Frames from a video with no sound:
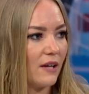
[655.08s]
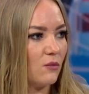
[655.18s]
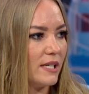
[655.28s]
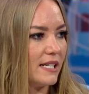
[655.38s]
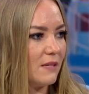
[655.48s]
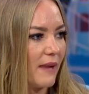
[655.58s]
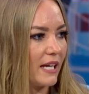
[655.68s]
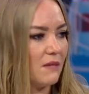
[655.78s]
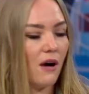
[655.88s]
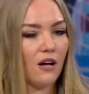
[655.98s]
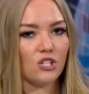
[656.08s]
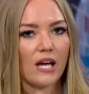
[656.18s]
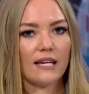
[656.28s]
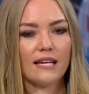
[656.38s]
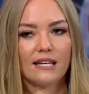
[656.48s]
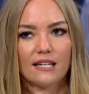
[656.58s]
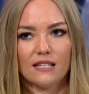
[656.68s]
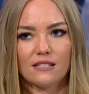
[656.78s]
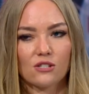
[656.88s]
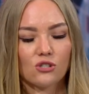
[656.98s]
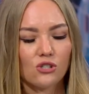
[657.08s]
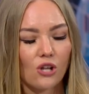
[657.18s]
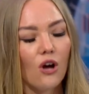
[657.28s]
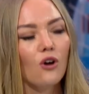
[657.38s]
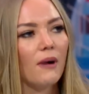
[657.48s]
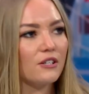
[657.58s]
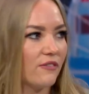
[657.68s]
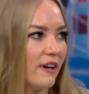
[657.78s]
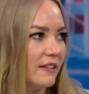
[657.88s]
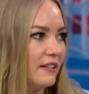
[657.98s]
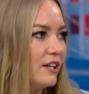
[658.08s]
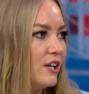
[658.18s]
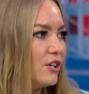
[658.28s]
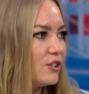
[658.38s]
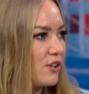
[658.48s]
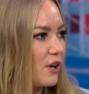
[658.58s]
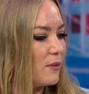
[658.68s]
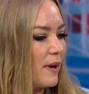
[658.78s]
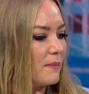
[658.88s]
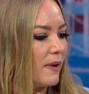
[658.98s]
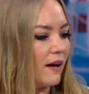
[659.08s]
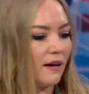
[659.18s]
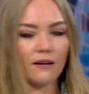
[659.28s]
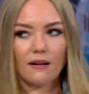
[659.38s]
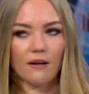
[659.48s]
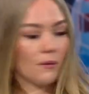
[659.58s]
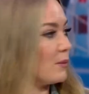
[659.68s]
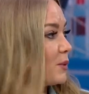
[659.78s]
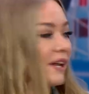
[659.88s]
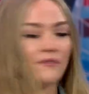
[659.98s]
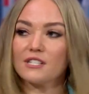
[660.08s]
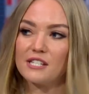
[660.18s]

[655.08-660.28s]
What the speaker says: And we did it back in March and it is so much fun. So I would love to